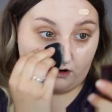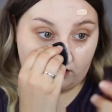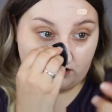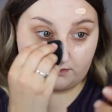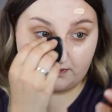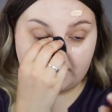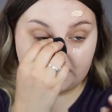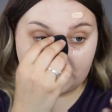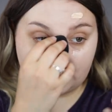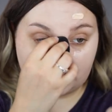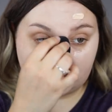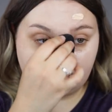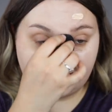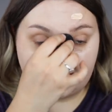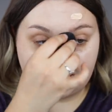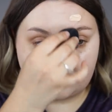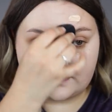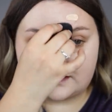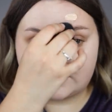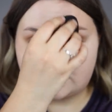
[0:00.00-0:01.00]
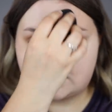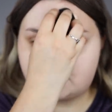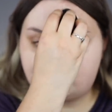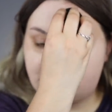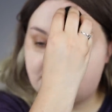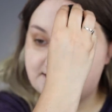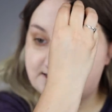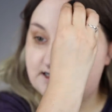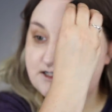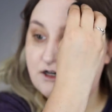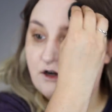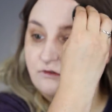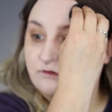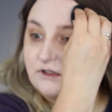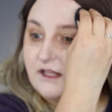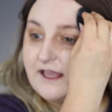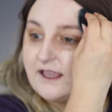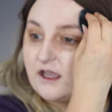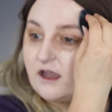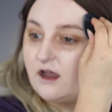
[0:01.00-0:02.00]
I wanna make it clear that just because I
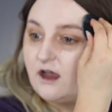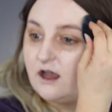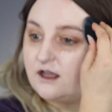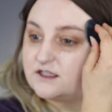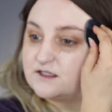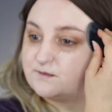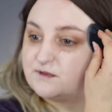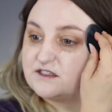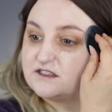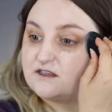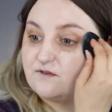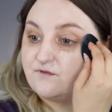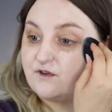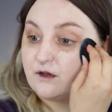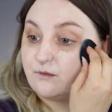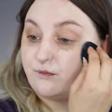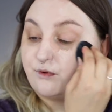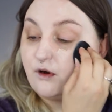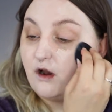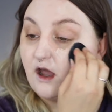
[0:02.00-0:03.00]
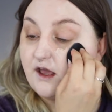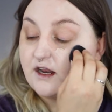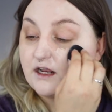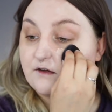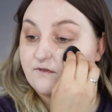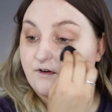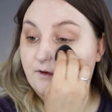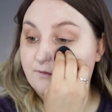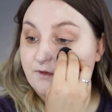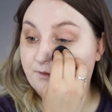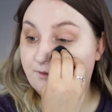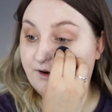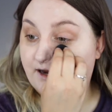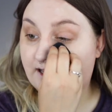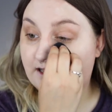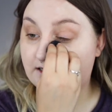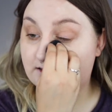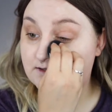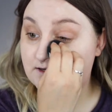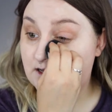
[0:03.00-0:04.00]
don't like a specific product from the
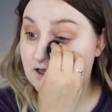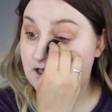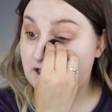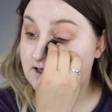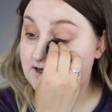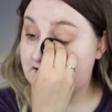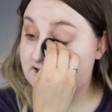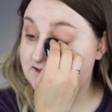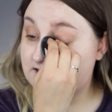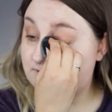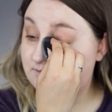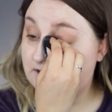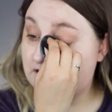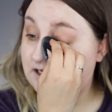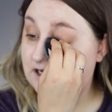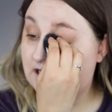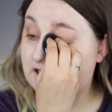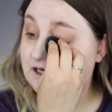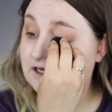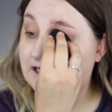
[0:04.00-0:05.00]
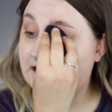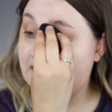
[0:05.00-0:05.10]
brand doesn't mean any